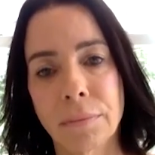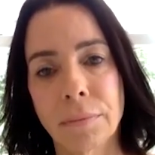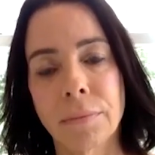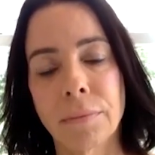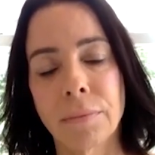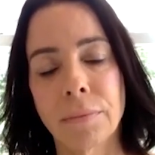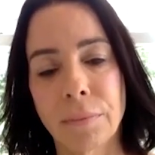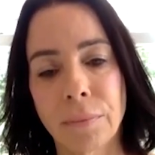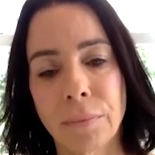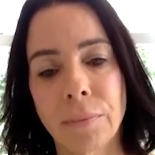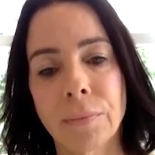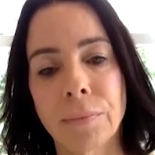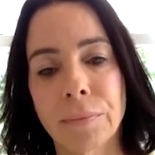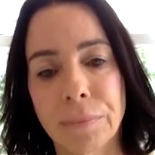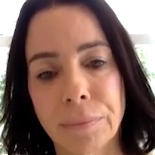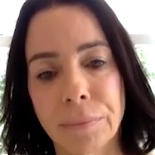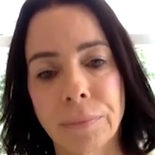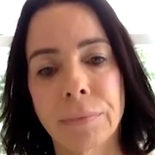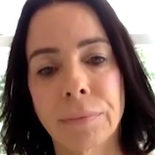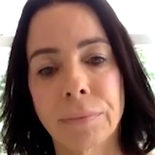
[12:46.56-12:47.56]

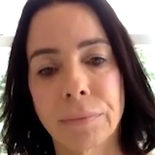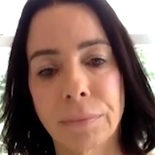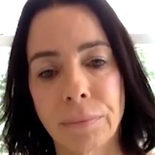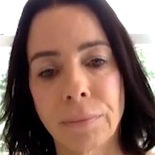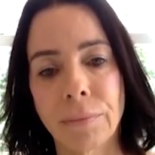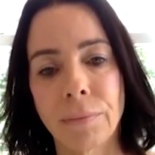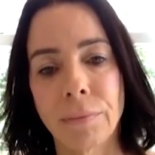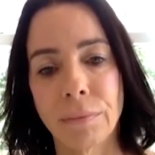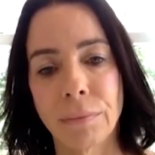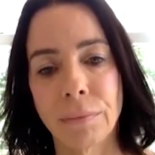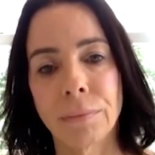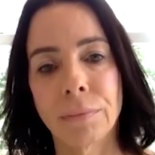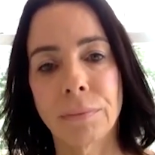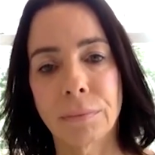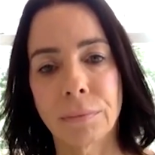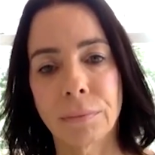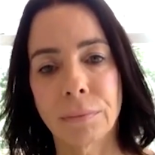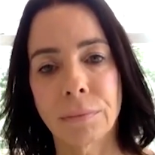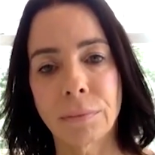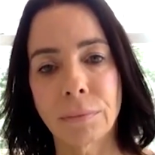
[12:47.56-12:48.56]

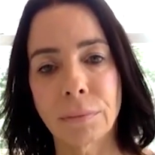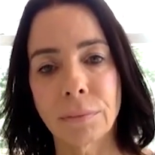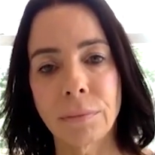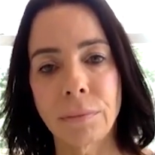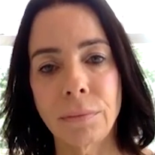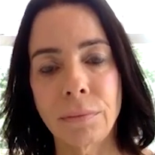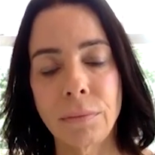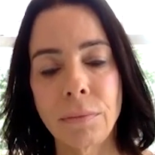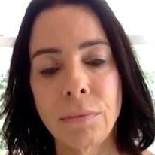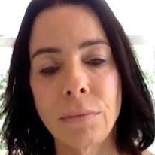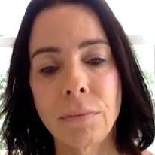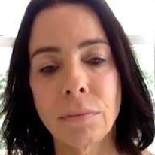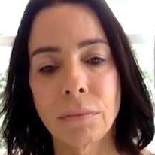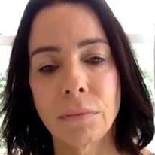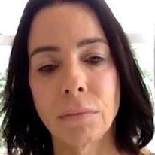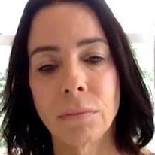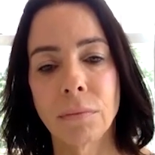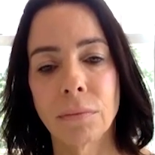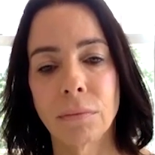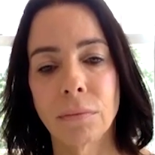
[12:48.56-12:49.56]

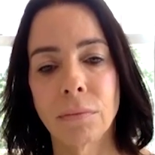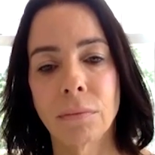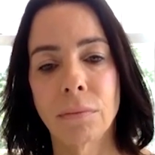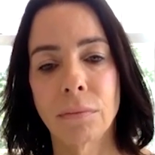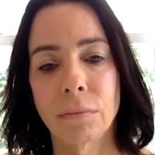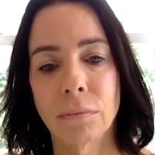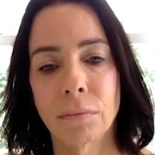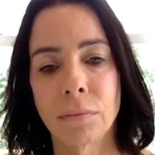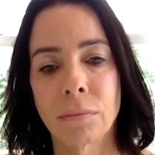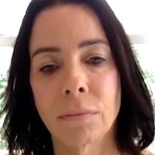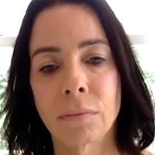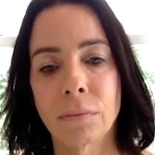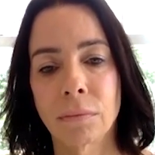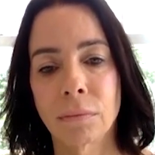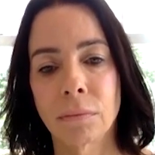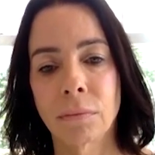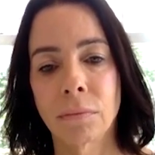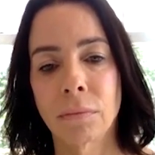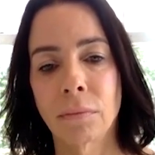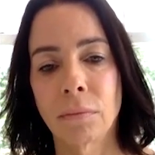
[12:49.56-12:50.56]

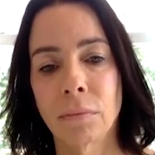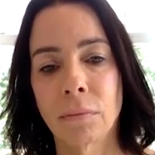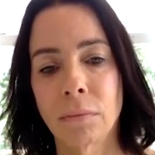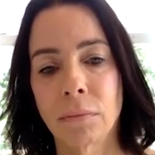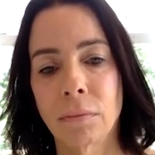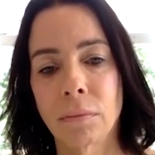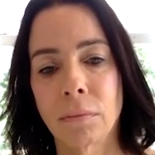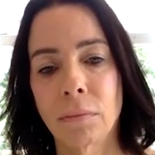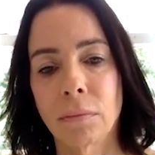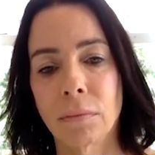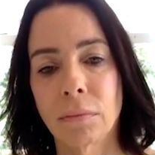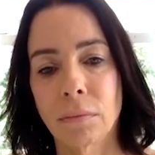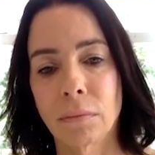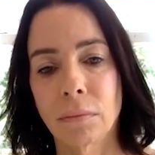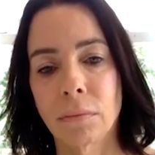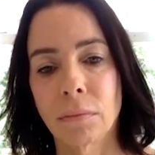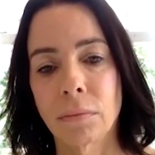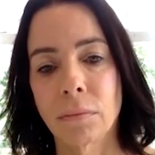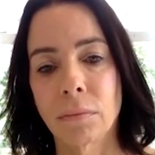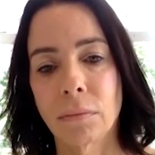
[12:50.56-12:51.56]

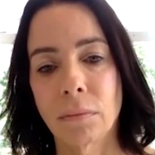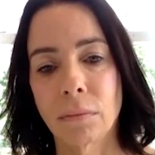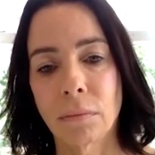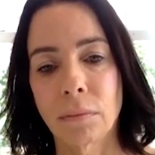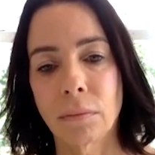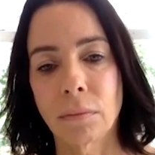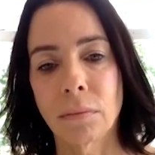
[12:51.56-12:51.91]
The person shown says nothing.